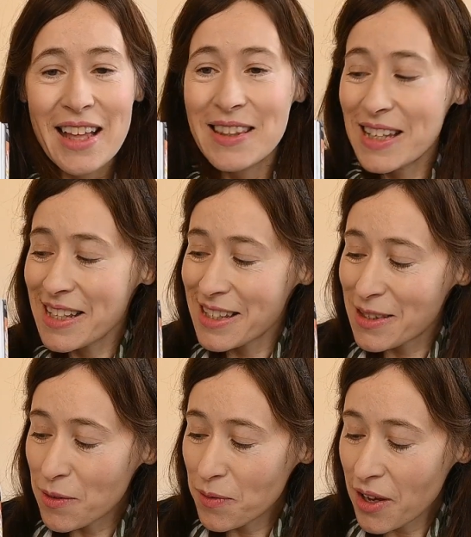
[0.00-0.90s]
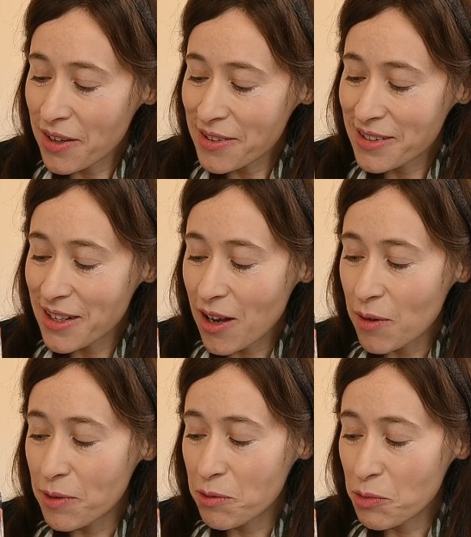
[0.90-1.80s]
This is the first
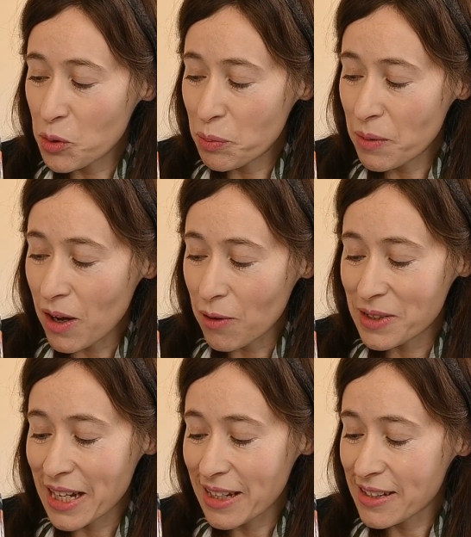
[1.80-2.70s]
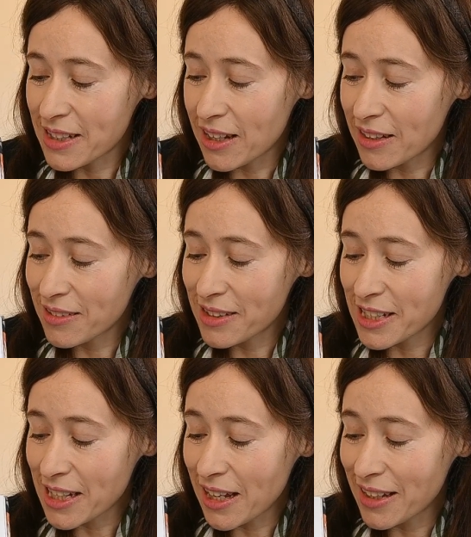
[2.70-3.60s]
of a group of textile
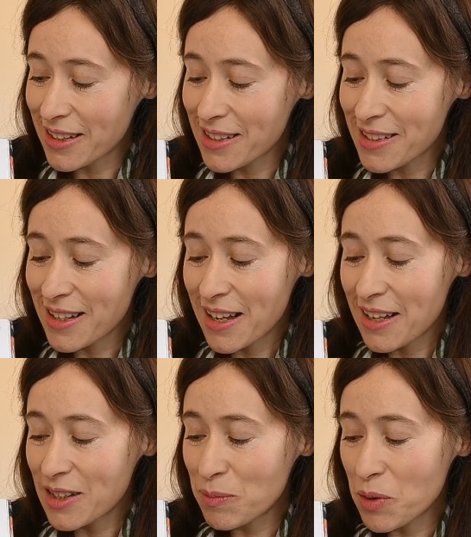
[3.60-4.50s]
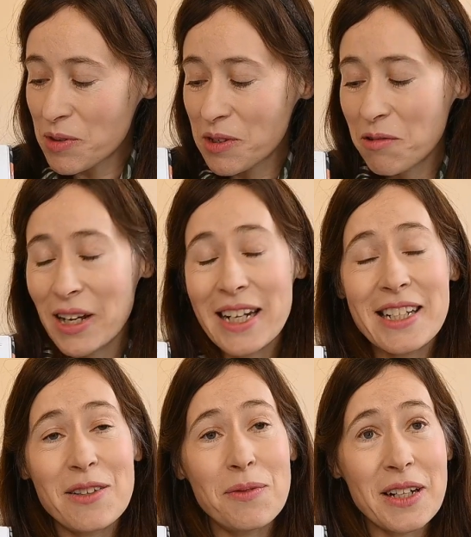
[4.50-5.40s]
designs that Morris
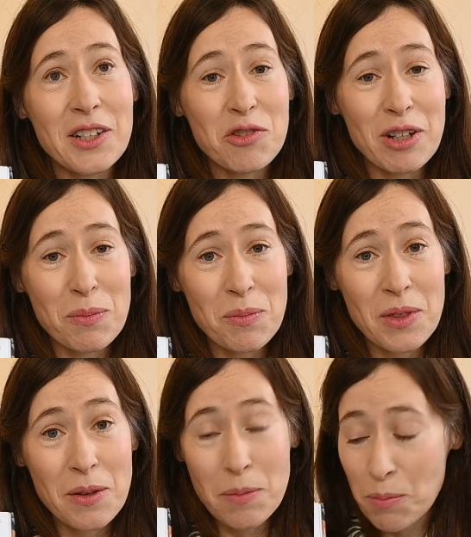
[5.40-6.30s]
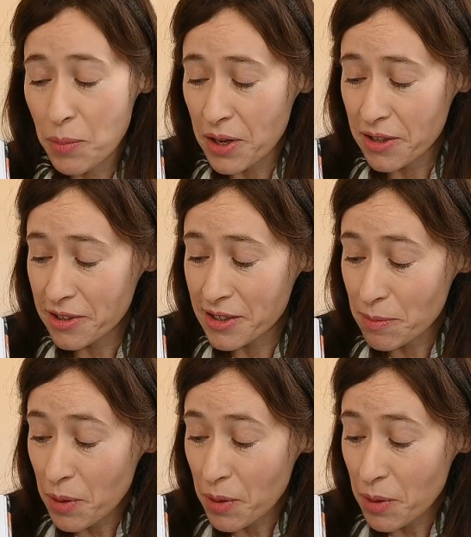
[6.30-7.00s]
created featuring the birds,